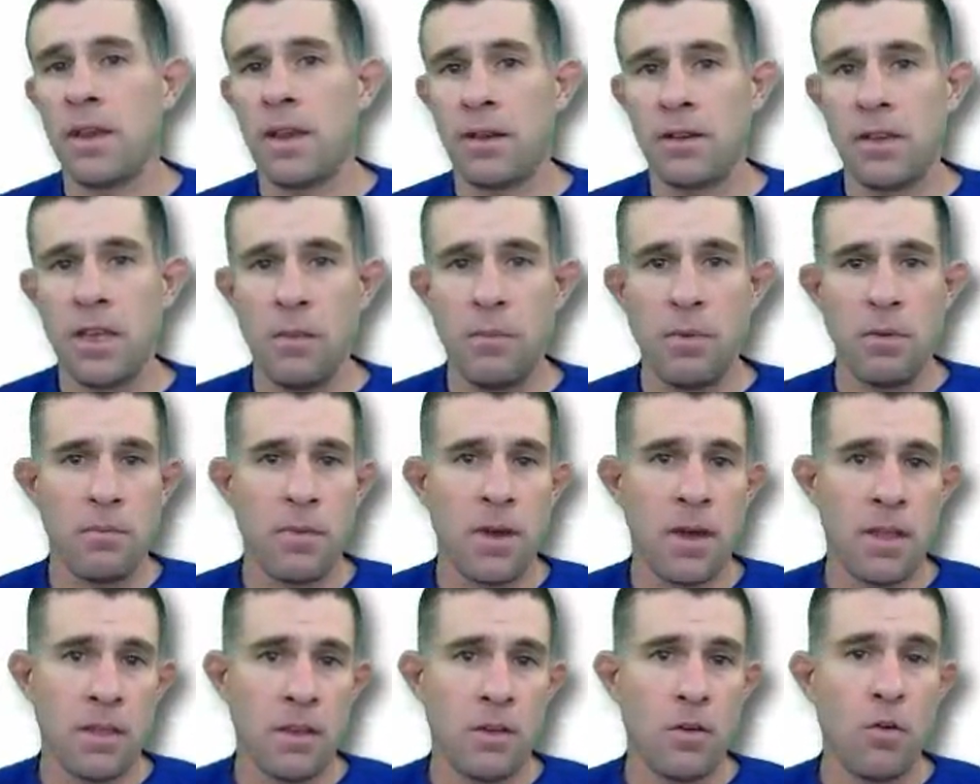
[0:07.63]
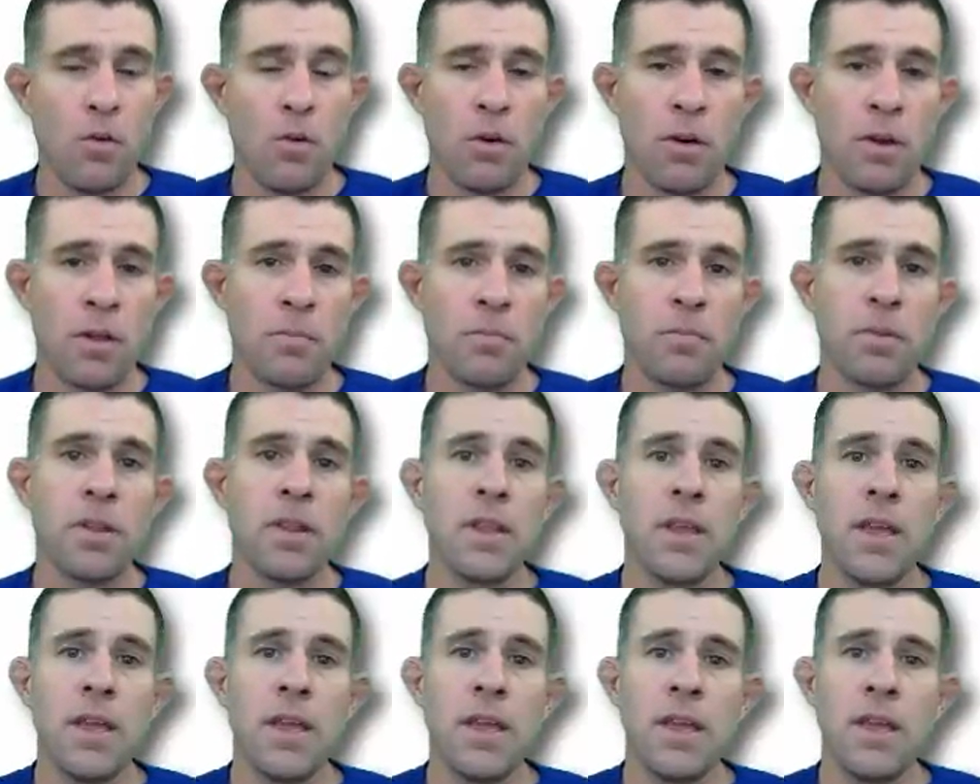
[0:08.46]
Now keep in mind the coordinate
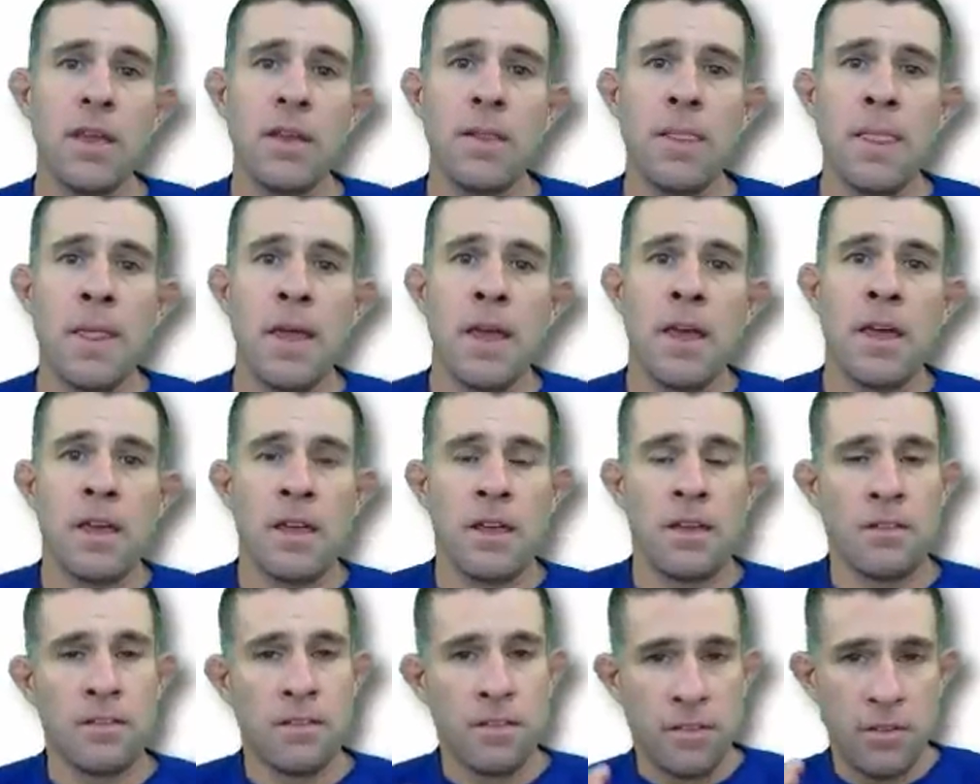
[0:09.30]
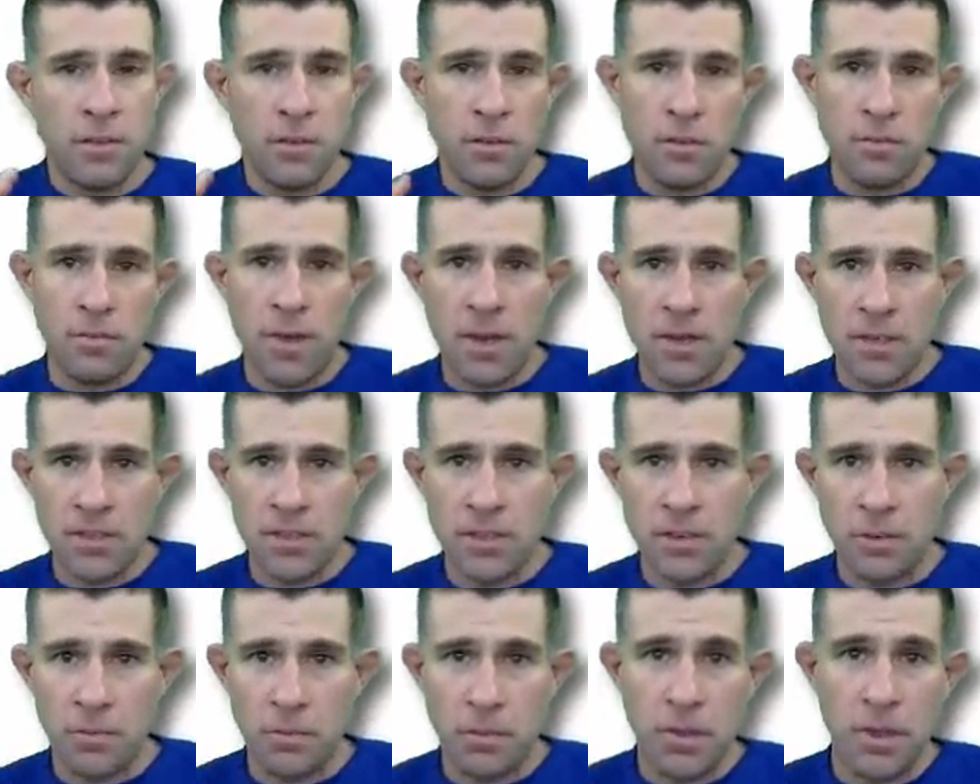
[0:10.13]
plane is the
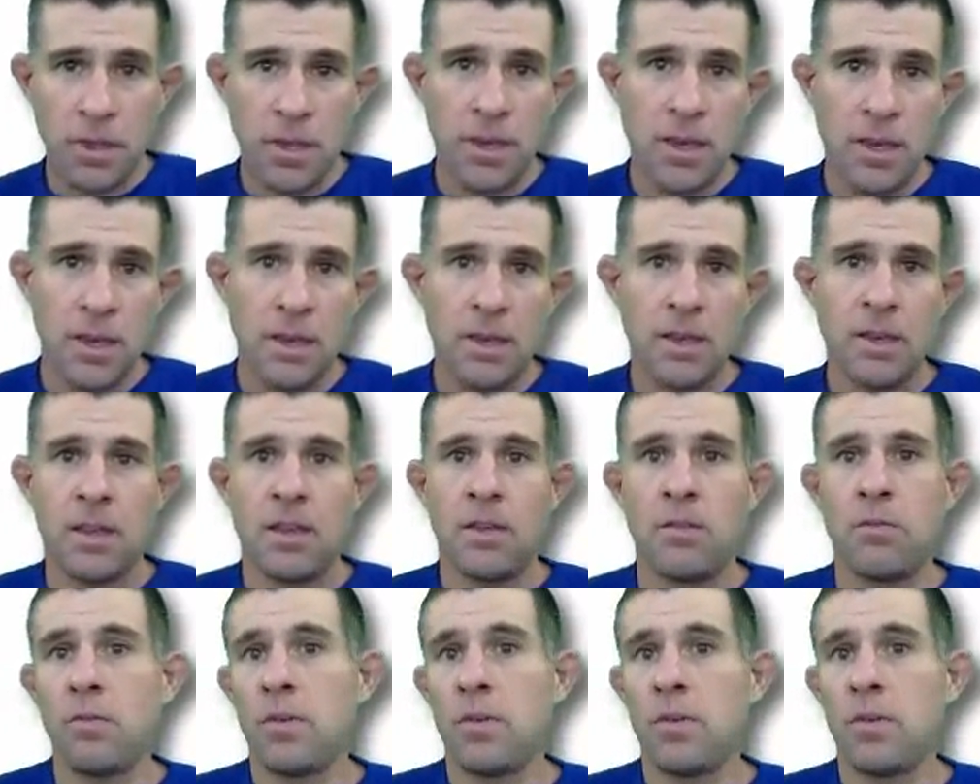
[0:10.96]
two-dimensional plane in